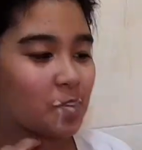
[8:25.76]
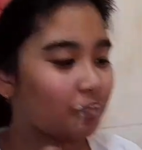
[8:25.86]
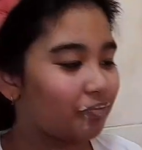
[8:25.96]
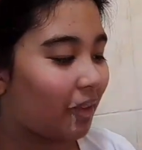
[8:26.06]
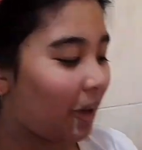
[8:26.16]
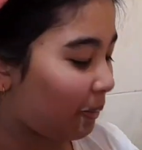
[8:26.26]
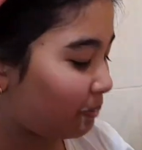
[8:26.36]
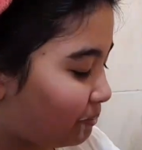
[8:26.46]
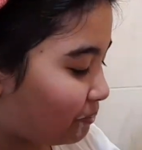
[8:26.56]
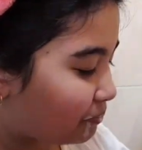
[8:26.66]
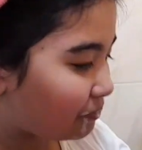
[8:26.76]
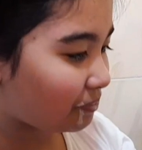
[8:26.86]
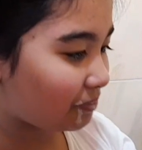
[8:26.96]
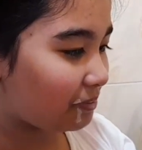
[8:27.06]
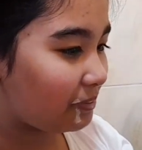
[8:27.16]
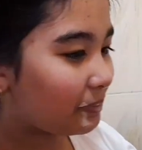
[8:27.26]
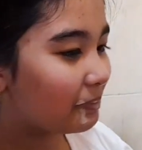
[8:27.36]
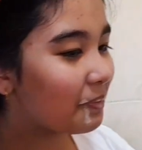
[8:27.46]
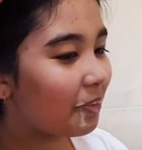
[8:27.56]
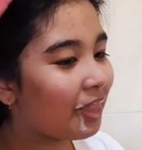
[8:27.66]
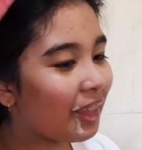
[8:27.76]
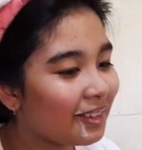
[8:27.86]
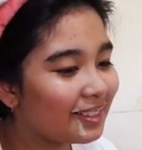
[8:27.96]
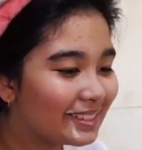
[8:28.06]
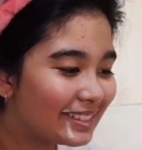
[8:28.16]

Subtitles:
You don't have tissue here. Your mouth.